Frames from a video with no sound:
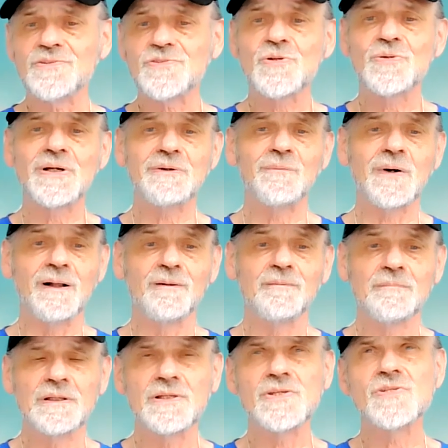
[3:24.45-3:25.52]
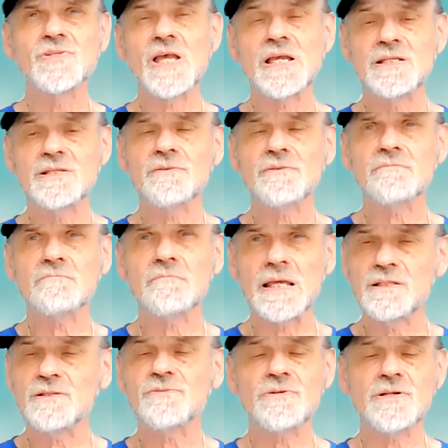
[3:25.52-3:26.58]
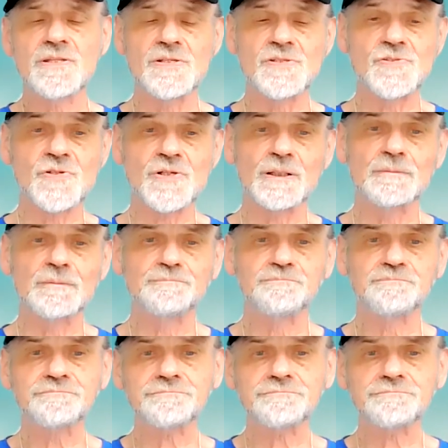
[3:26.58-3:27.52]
He's doing well. He's 80, 83 this year.